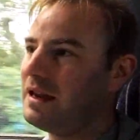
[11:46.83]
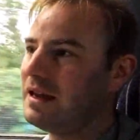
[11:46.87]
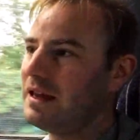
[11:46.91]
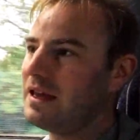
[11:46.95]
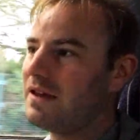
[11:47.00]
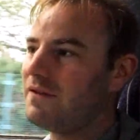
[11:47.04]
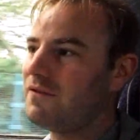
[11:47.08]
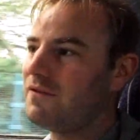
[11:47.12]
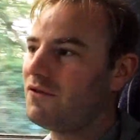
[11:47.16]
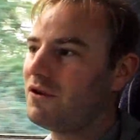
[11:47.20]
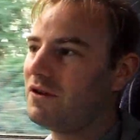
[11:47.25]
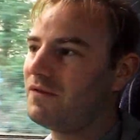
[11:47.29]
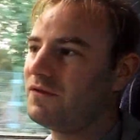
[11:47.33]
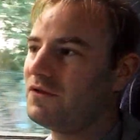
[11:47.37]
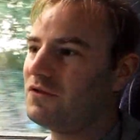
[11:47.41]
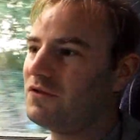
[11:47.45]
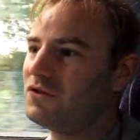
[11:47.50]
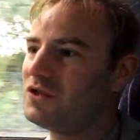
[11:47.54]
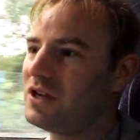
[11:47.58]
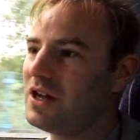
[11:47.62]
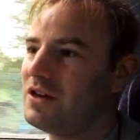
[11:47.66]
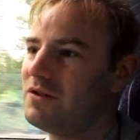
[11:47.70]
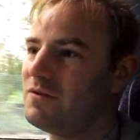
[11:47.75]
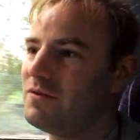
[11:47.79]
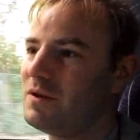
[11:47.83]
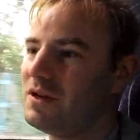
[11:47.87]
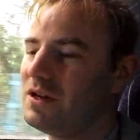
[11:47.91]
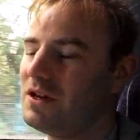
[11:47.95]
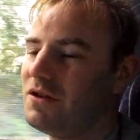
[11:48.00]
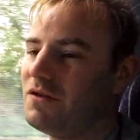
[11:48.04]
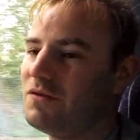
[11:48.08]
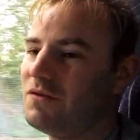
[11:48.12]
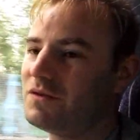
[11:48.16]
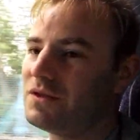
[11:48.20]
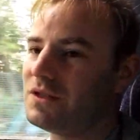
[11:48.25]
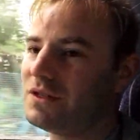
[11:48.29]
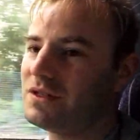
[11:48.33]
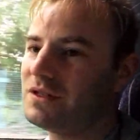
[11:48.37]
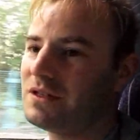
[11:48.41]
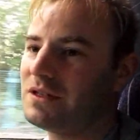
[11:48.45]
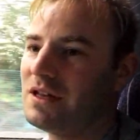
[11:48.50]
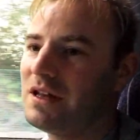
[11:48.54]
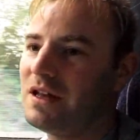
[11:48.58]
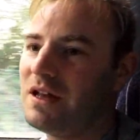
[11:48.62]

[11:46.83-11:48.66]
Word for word: they get very few genuine users,